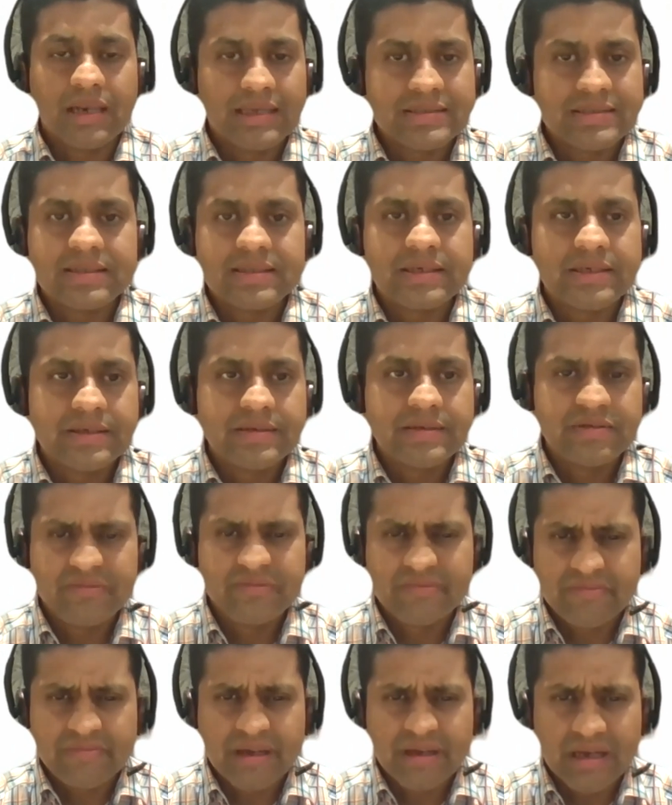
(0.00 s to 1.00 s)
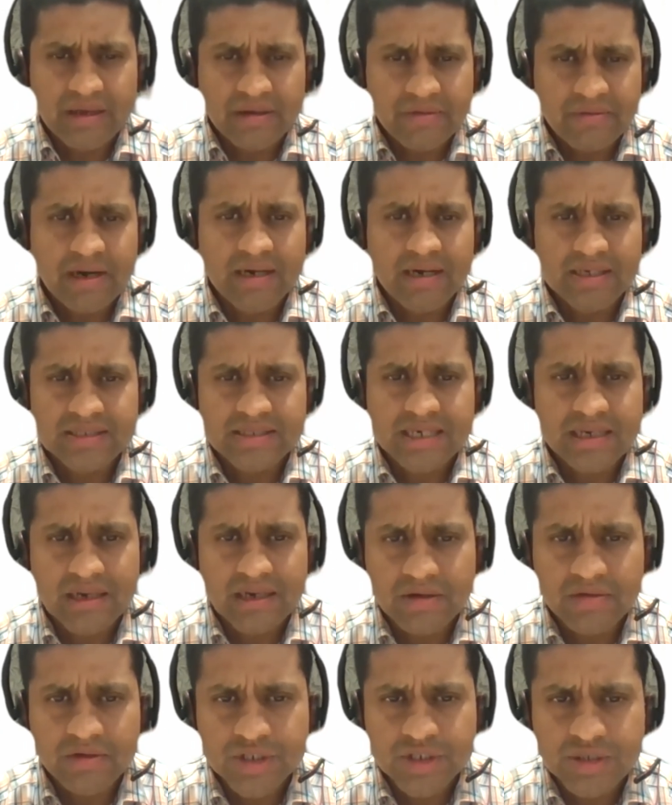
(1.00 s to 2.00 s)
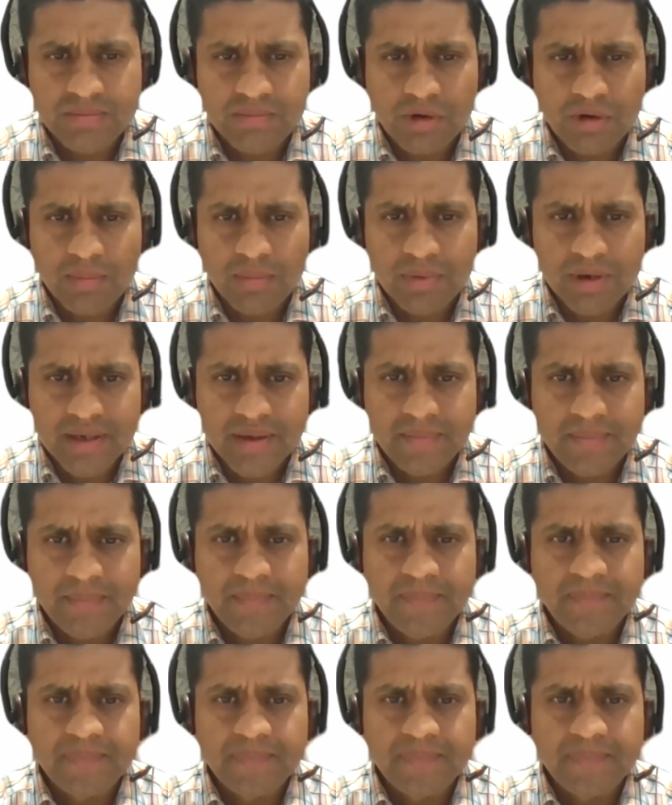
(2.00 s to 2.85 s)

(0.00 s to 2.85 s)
glass slide, if, if I understand that question properly.